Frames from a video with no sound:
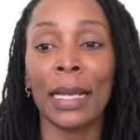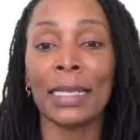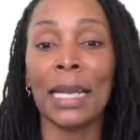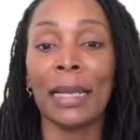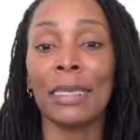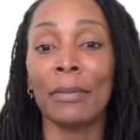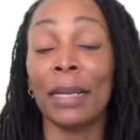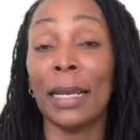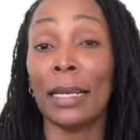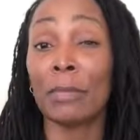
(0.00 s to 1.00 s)
It's not
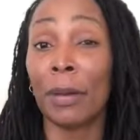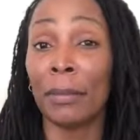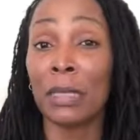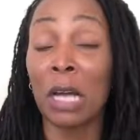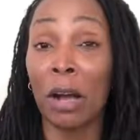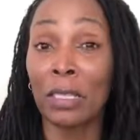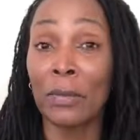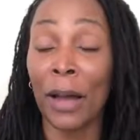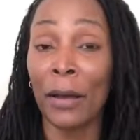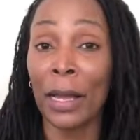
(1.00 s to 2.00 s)
something that is probably talked
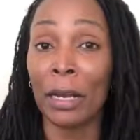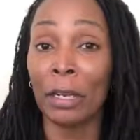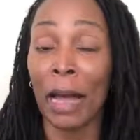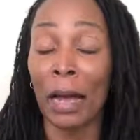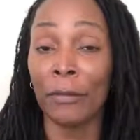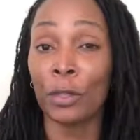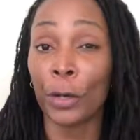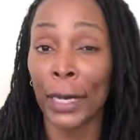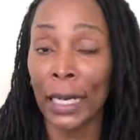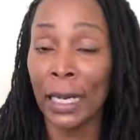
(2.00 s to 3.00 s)
about in a lot of
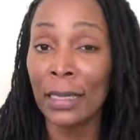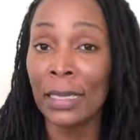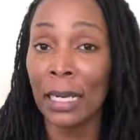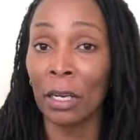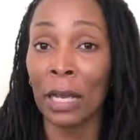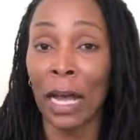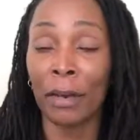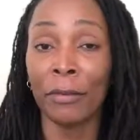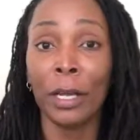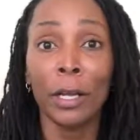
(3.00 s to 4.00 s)
trainings and a lot
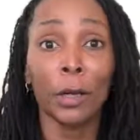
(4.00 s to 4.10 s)
of